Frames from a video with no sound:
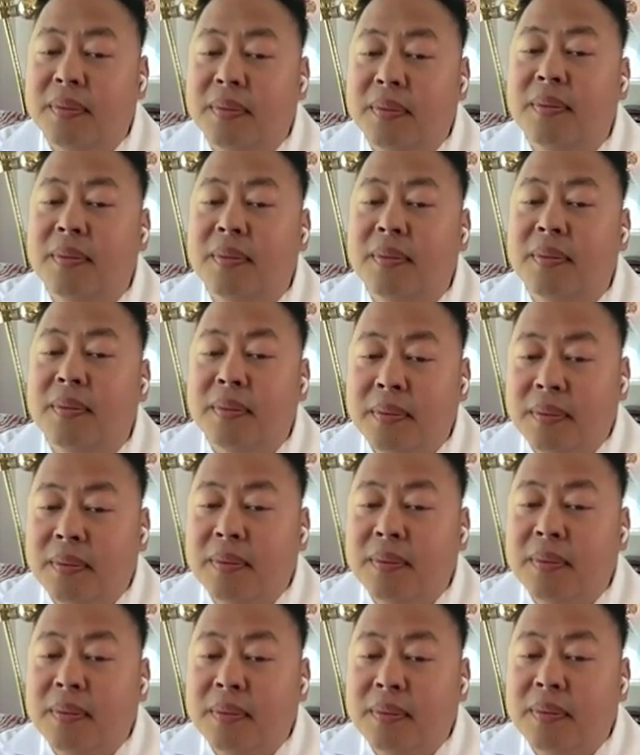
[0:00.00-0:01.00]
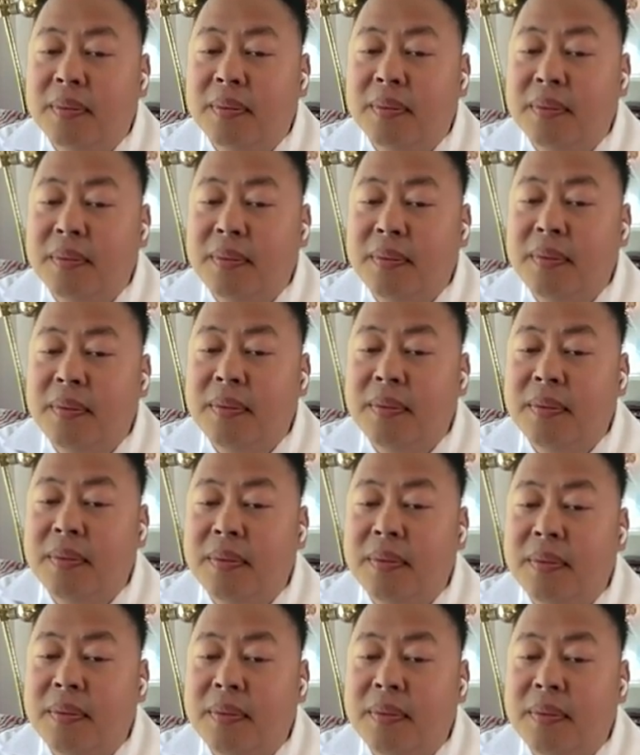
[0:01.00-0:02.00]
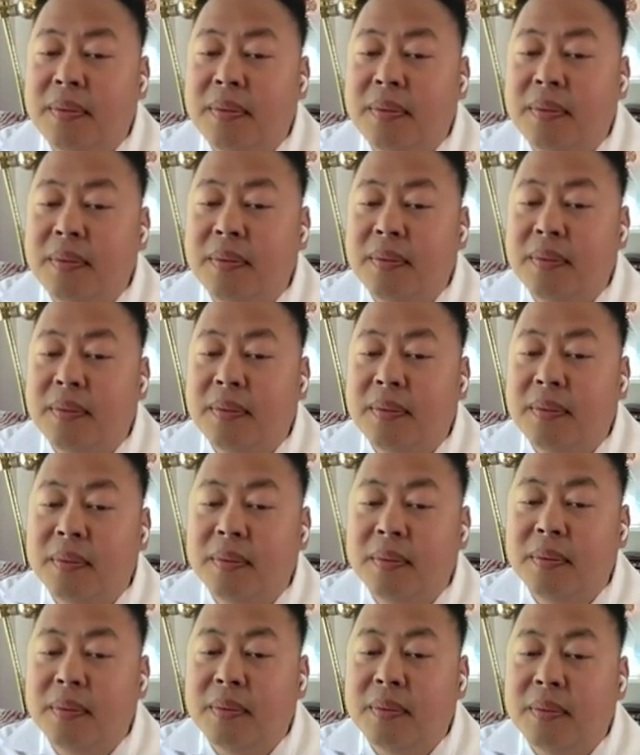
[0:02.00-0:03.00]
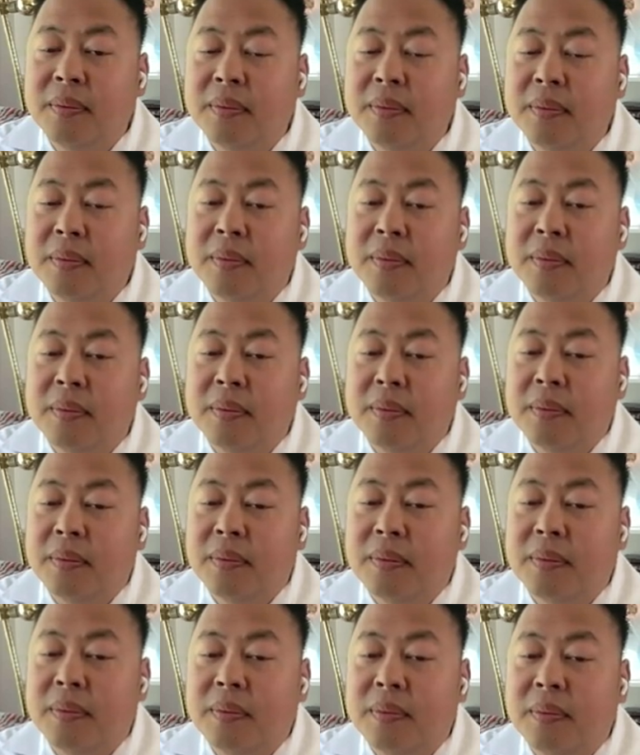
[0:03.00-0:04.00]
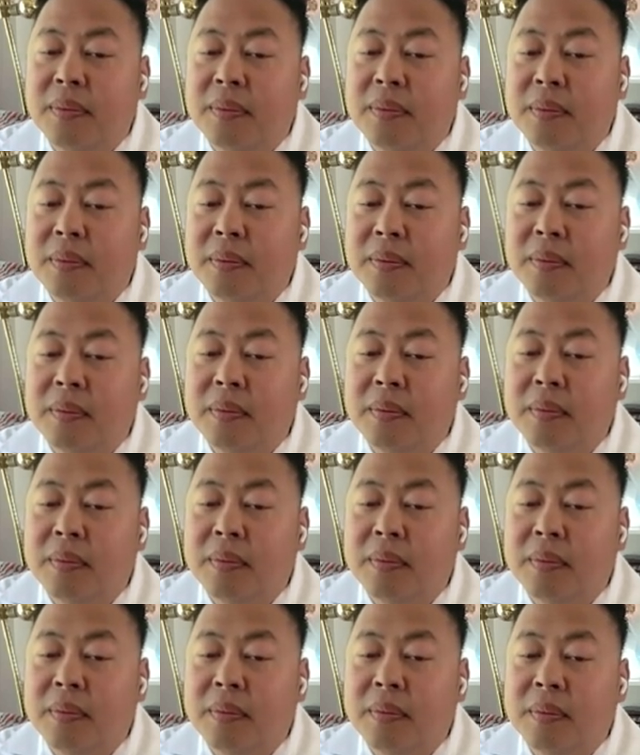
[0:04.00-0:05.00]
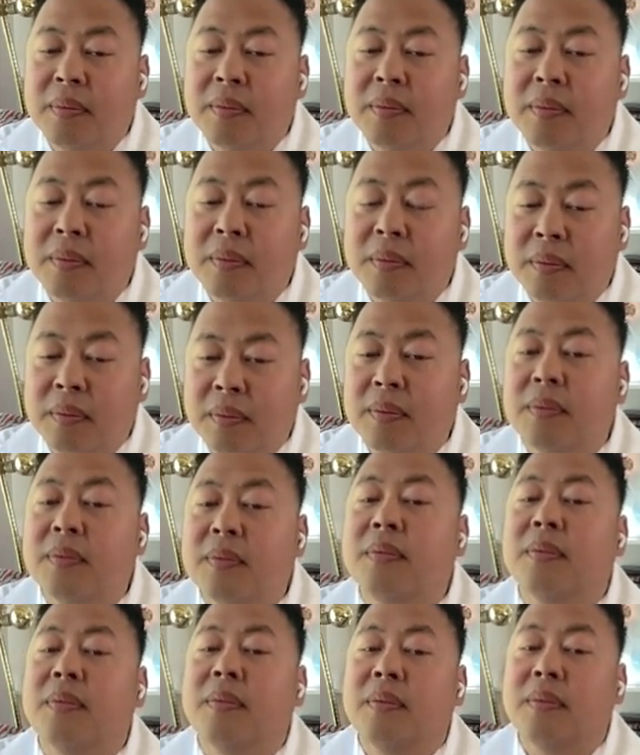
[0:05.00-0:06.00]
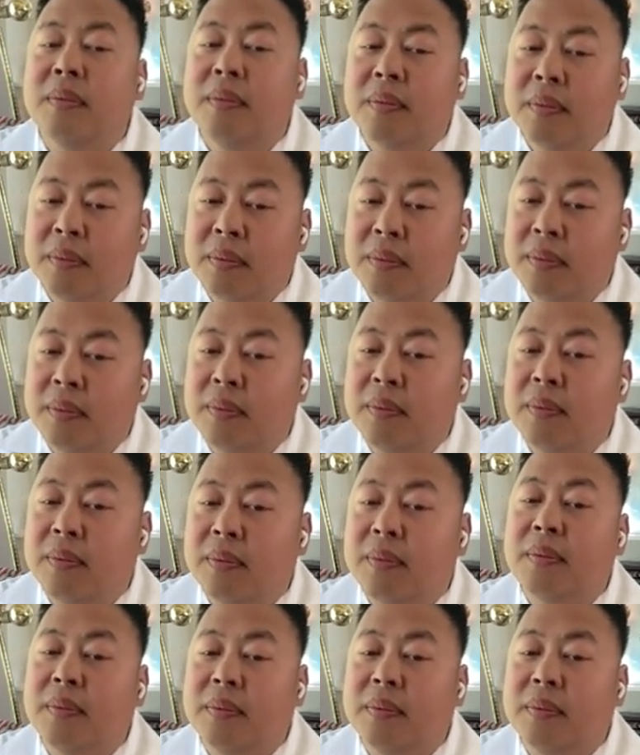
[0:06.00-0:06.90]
(not speaking)